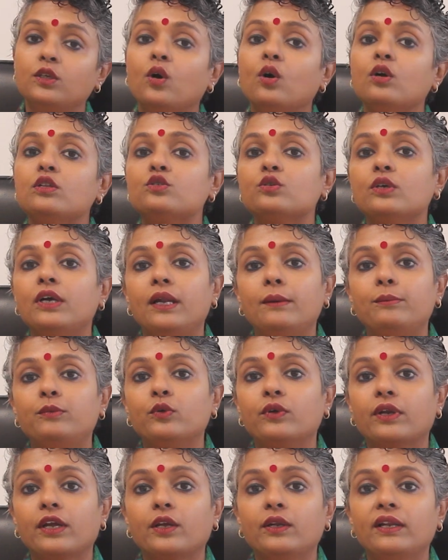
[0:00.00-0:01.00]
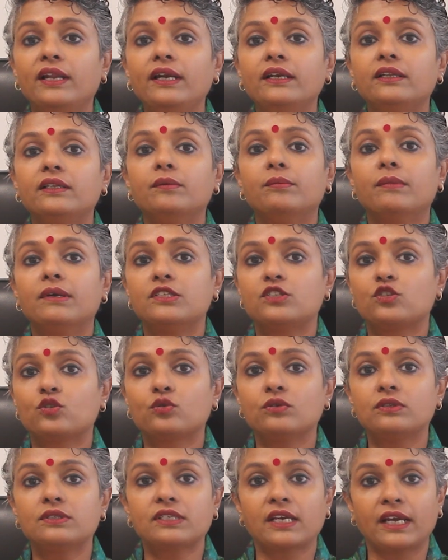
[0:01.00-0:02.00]
They also help to regulate the
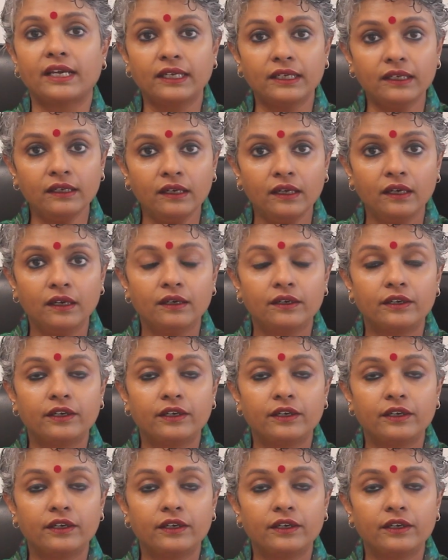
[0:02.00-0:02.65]
menstrual cycle,